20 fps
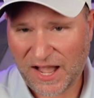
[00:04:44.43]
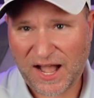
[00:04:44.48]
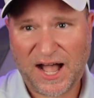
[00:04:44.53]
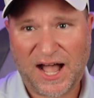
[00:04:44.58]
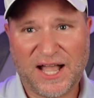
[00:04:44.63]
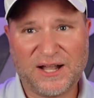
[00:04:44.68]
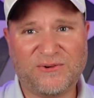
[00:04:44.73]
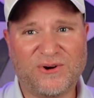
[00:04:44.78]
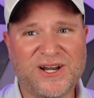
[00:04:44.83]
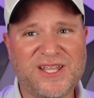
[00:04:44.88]

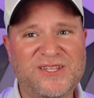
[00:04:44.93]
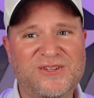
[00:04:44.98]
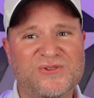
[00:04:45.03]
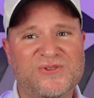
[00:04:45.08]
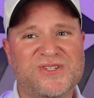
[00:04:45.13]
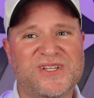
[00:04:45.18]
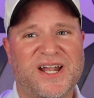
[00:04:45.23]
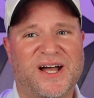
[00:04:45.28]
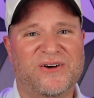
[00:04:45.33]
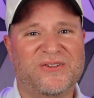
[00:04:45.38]
I want to
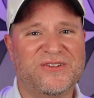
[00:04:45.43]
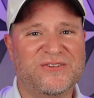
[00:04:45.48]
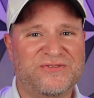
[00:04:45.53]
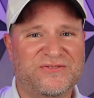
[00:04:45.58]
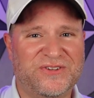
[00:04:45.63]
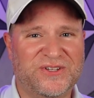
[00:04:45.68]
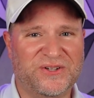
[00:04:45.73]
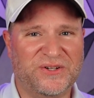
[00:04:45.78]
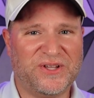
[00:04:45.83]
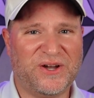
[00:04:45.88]
use it out in the
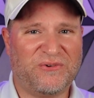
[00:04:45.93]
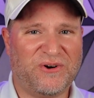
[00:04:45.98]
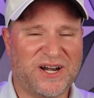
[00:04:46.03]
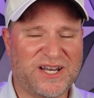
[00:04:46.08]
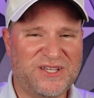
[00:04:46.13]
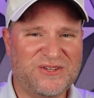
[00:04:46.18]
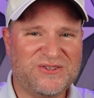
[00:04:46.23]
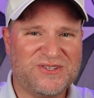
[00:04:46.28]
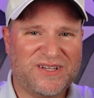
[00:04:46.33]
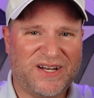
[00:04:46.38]
field. I
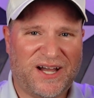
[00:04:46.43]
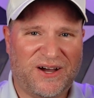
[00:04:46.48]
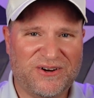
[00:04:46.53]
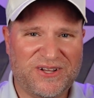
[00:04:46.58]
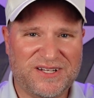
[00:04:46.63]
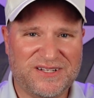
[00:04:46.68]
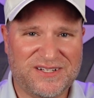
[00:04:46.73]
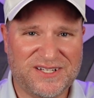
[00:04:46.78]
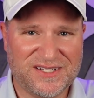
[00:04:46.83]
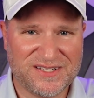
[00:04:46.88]
want to use it out
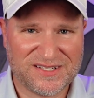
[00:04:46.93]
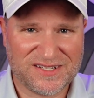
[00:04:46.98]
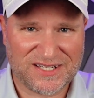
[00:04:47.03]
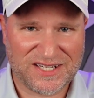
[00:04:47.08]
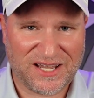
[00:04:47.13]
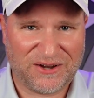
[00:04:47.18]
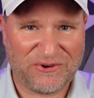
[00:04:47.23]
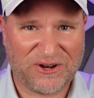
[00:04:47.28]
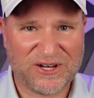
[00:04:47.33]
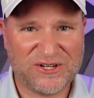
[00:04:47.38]
at
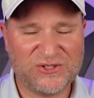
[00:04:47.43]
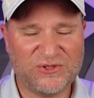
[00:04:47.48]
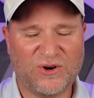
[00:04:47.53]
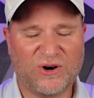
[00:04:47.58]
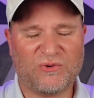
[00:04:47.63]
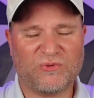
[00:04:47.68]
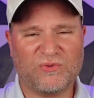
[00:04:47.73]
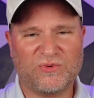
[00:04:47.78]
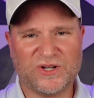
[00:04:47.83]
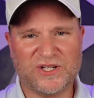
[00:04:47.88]
Disney. I want to do
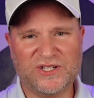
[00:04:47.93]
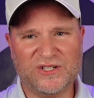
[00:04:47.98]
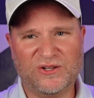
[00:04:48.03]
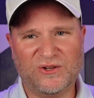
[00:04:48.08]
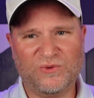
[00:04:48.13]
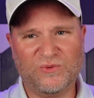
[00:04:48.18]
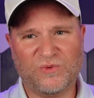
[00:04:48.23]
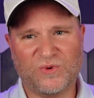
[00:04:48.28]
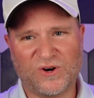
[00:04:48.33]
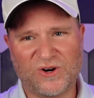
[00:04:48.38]
a
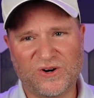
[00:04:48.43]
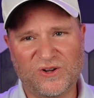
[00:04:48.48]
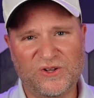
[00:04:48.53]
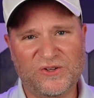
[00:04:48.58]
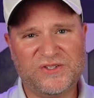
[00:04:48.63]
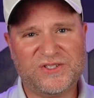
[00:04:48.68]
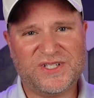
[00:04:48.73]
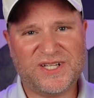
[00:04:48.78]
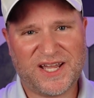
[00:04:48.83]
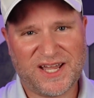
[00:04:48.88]
real
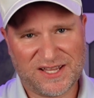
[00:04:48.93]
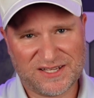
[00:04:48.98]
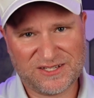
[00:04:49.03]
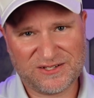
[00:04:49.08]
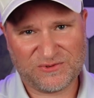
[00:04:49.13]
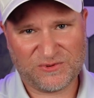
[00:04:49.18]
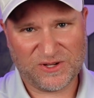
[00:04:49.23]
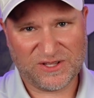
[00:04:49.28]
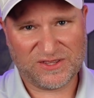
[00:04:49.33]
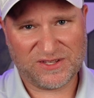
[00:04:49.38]
world
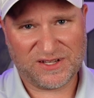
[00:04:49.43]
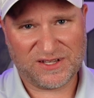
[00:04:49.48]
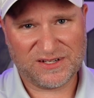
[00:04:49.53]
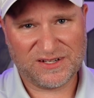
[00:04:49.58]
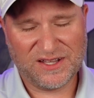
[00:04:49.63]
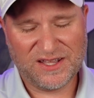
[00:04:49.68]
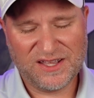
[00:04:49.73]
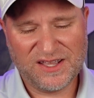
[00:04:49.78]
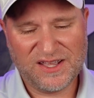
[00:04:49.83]
test with it.